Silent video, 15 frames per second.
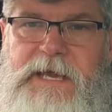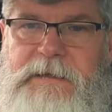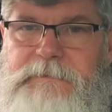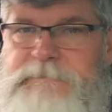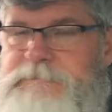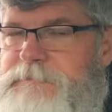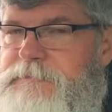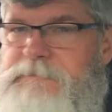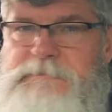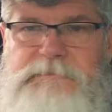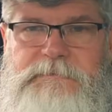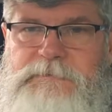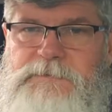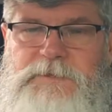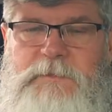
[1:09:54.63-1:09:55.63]
the thing. It
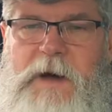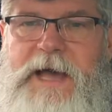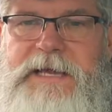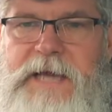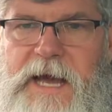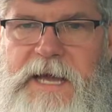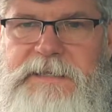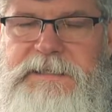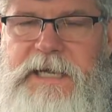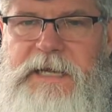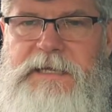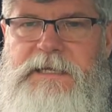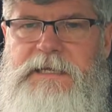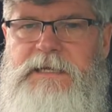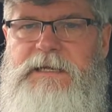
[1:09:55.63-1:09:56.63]
was my
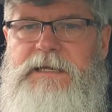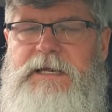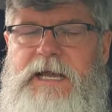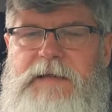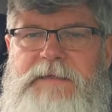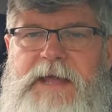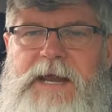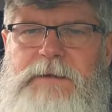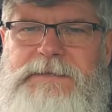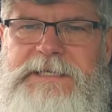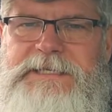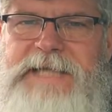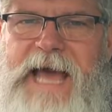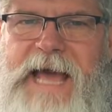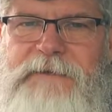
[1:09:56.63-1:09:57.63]
content. And that I
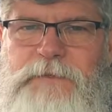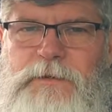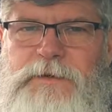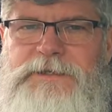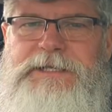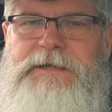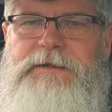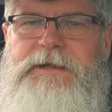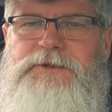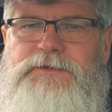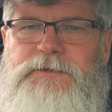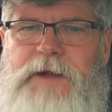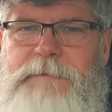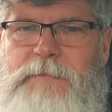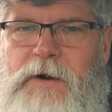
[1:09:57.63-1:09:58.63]
was attacked for stealing
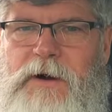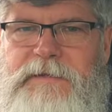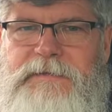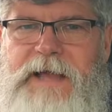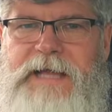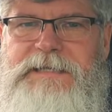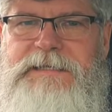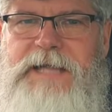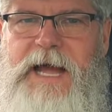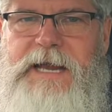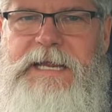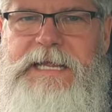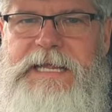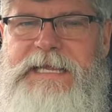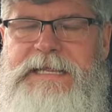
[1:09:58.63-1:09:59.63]
trademark. That's
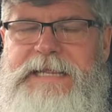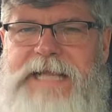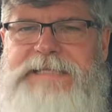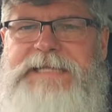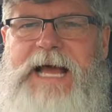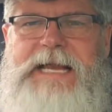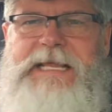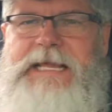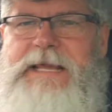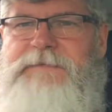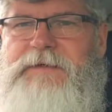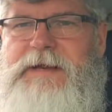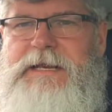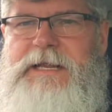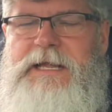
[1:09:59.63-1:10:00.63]
not
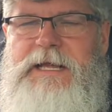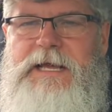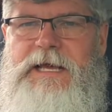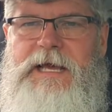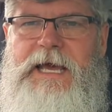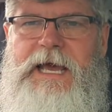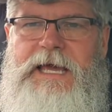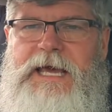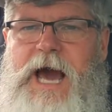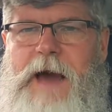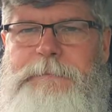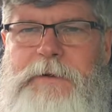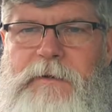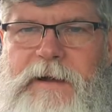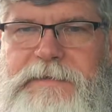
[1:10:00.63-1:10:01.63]
even a
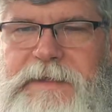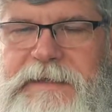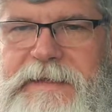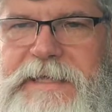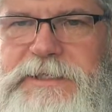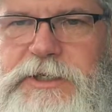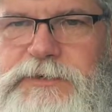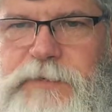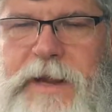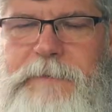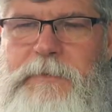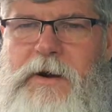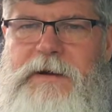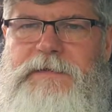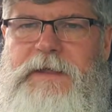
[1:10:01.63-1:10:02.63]
copyright thing. That's a
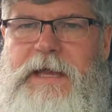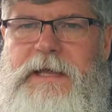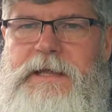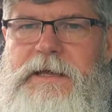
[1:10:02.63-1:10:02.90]
trademark thing.